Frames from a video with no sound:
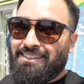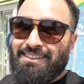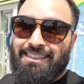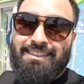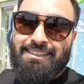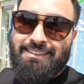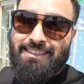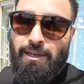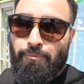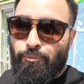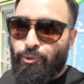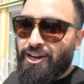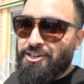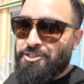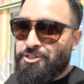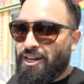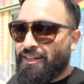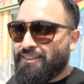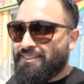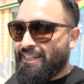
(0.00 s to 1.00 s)
see the same
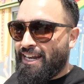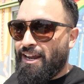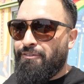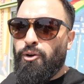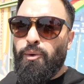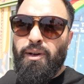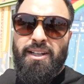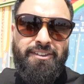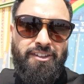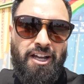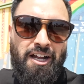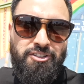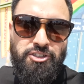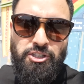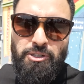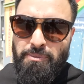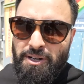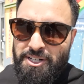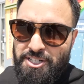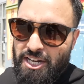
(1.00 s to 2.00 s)
restaurants, and never really thought
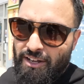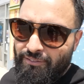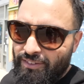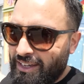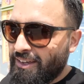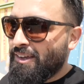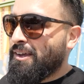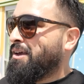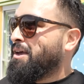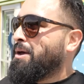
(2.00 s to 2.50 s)
too much of it.